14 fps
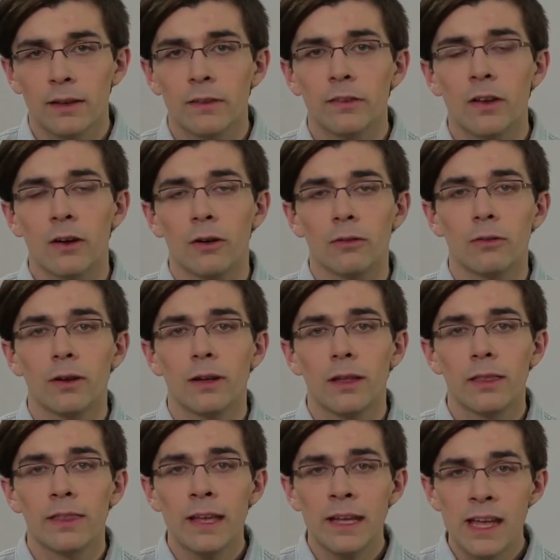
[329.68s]
So,
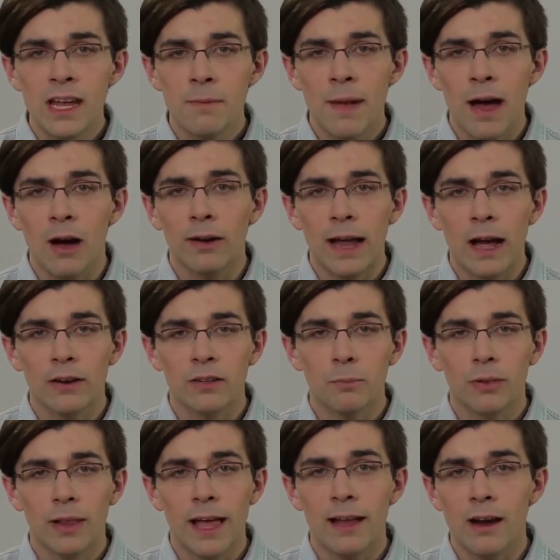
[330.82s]
thinking about how to
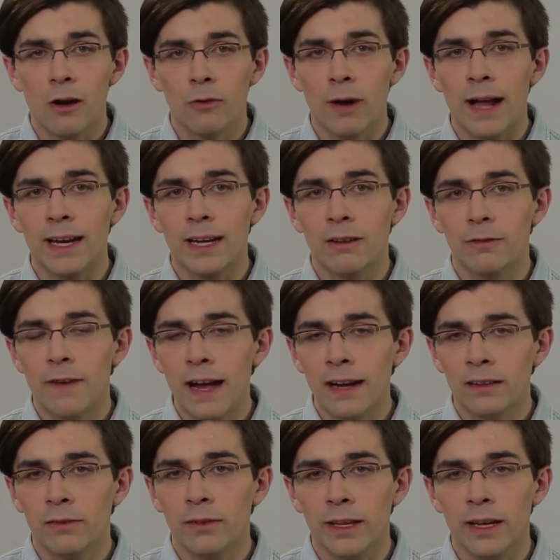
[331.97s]
plan our writing
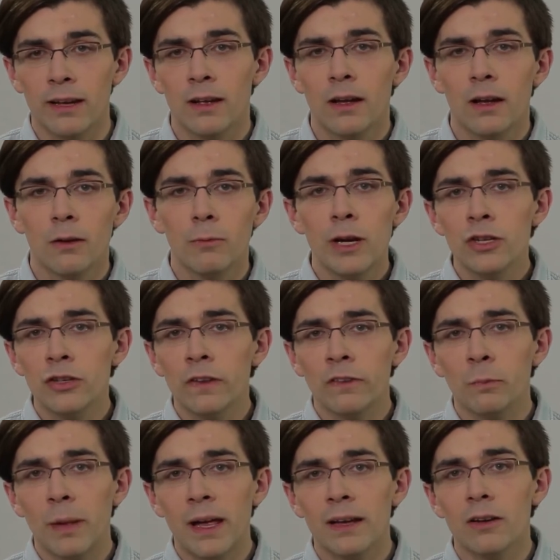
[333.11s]
effectively, we should
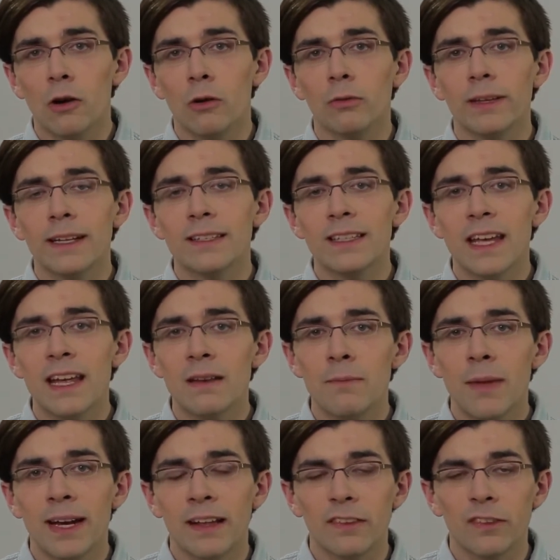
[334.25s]
spend only 10
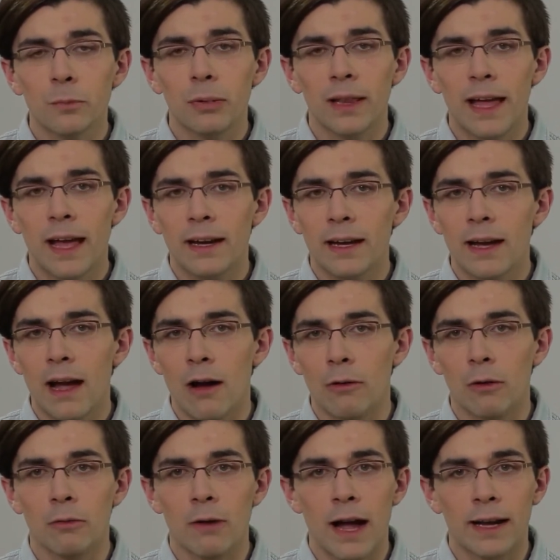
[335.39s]
minutes planning
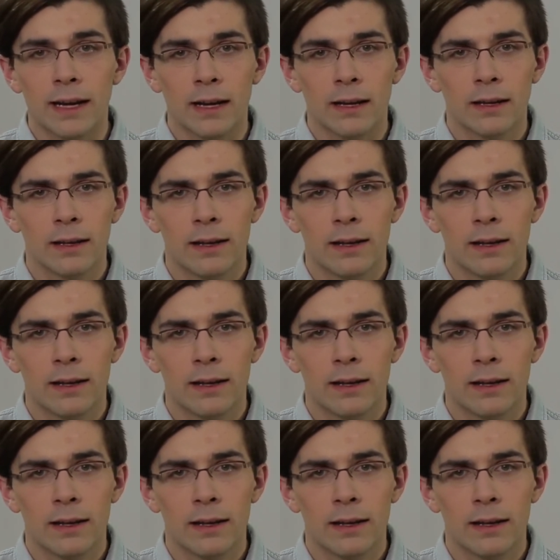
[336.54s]
our writing.